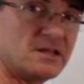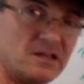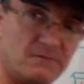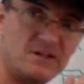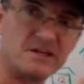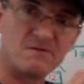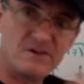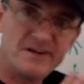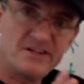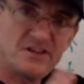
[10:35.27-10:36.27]
and live in a
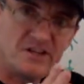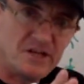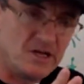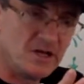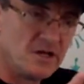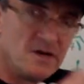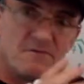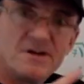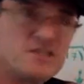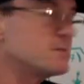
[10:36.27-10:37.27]
very teeny, very